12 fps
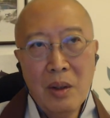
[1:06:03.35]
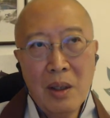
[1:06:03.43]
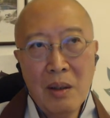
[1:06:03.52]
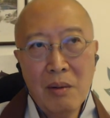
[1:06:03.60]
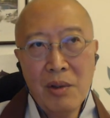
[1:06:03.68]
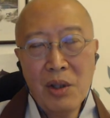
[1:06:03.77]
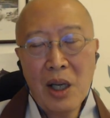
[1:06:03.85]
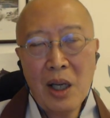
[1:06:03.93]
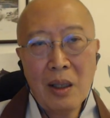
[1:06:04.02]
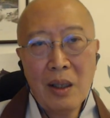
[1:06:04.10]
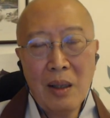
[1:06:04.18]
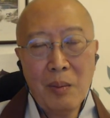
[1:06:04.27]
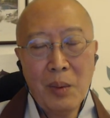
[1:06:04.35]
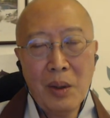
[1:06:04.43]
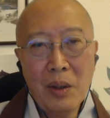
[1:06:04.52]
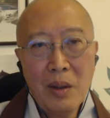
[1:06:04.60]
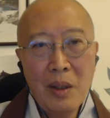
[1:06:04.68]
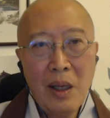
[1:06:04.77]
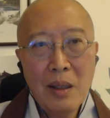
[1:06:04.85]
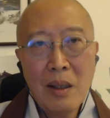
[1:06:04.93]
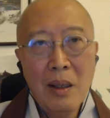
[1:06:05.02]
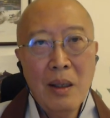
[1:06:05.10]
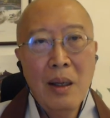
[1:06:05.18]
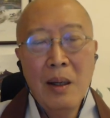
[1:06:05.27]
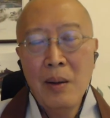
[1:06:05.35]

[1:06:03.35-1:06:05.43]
try to reject that, because that's